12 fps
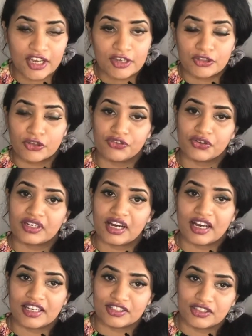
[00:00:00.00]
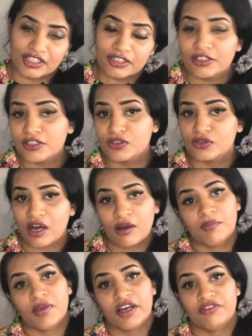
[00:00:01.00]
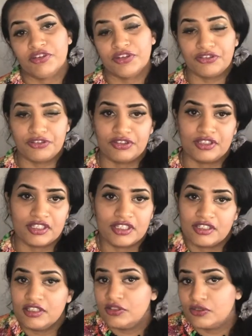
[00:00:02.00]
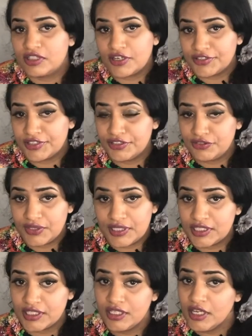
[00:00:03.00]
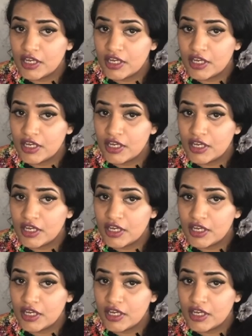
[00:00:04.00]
So if you guys thinking to apply for universities in 2020,